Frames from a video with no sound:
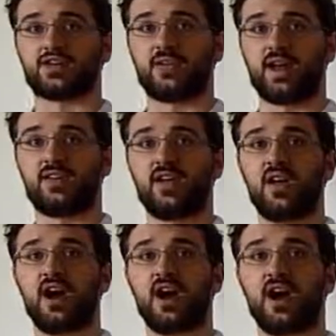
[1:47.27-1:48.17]
rate
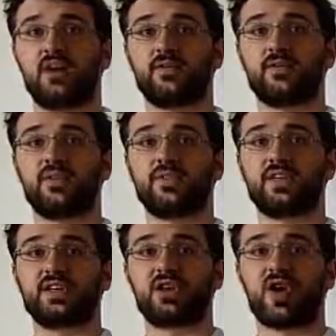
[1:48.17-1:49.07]
of
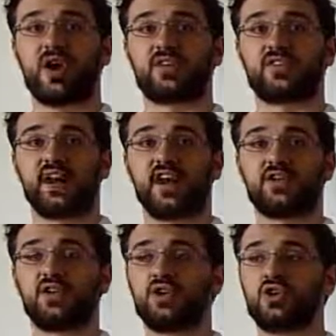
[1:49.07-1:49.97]
the oxide,
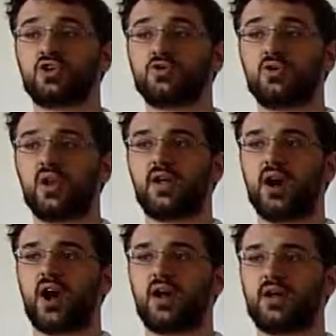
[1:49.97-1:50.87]

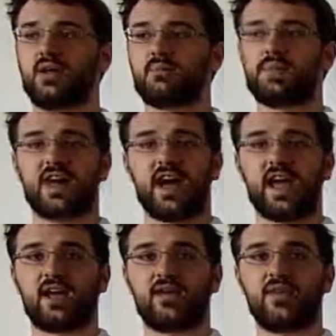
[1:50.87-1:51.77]

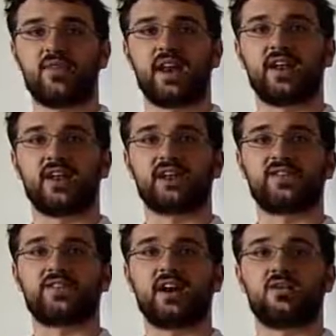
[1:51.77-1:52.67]
implying that it
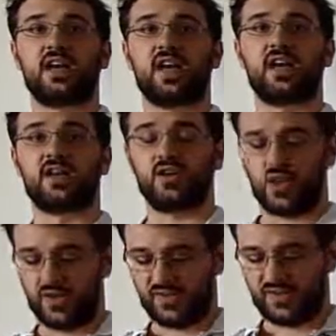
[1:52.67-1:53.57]
is of a
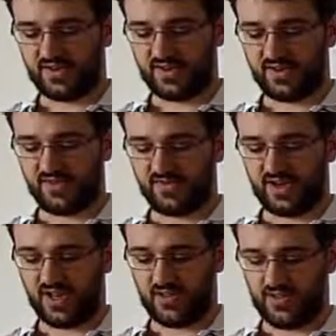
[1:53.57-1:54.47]
constant
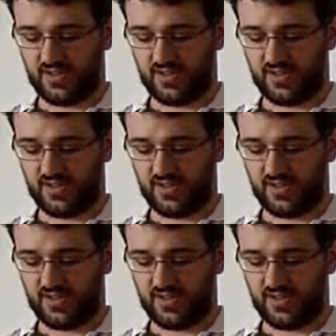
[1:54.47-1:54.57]
density.